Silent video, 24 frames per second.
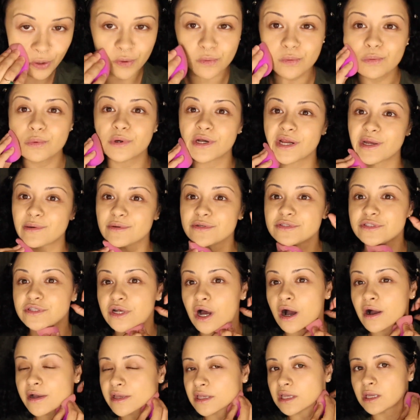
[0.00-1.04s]
what I was
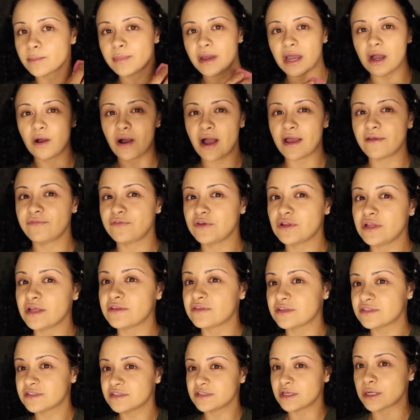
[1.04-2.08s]
talking about. I feel like
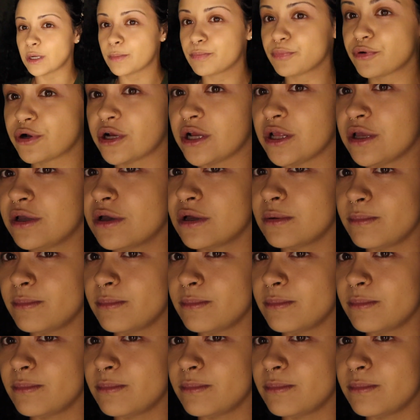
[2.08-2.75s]
this is like a pretty good